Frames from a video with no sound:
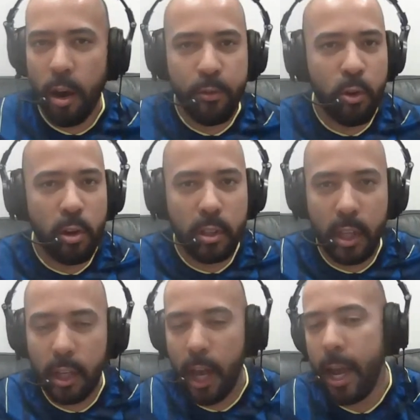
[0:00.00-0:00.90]
I've got the
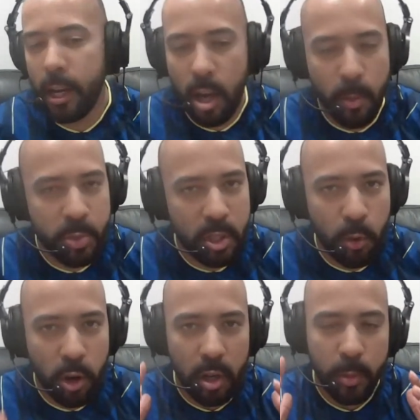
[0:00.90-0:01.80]
lineups. I'm
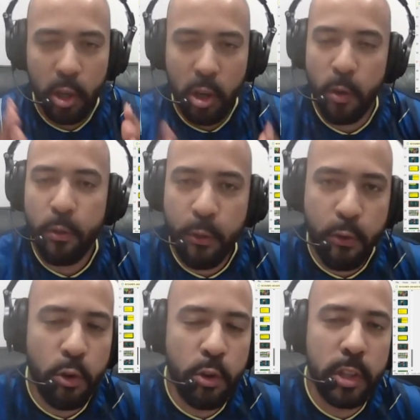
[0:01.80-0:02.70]
going to be going
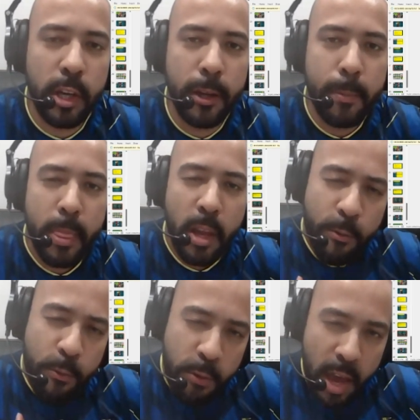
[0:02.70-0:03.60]
through the
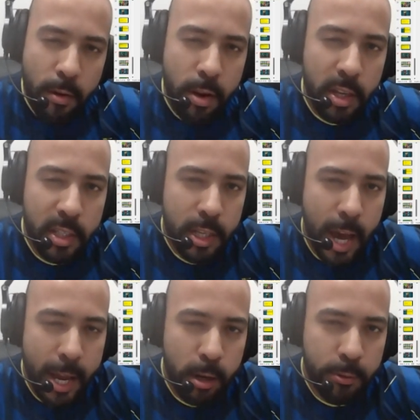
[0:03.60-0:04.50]
various
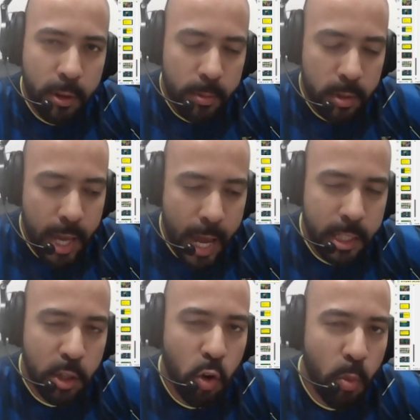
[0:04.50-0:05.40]
kind of
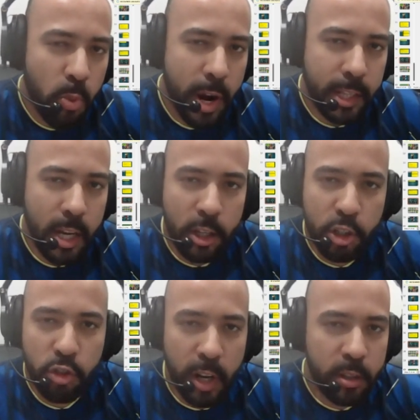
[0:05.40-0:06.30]
tactical breakdown, the
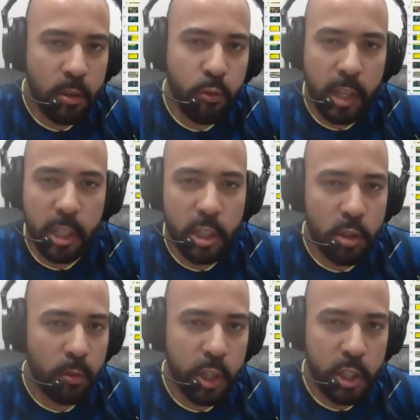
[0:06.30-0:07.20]
strengths and weaknesses
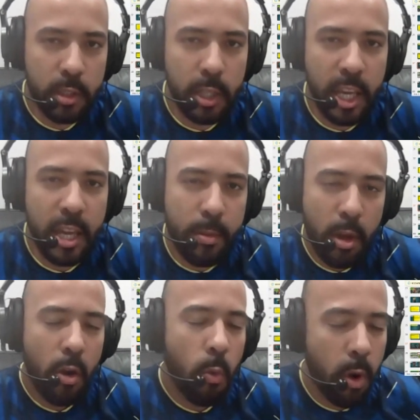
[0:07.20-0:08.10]
of each team,
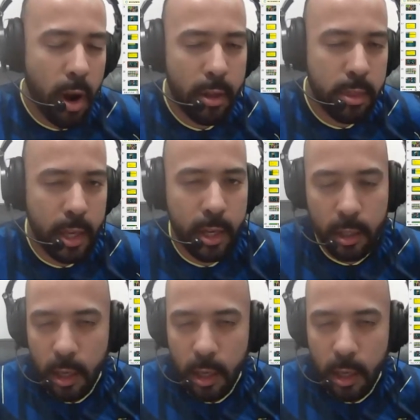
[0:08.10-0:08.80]
where I think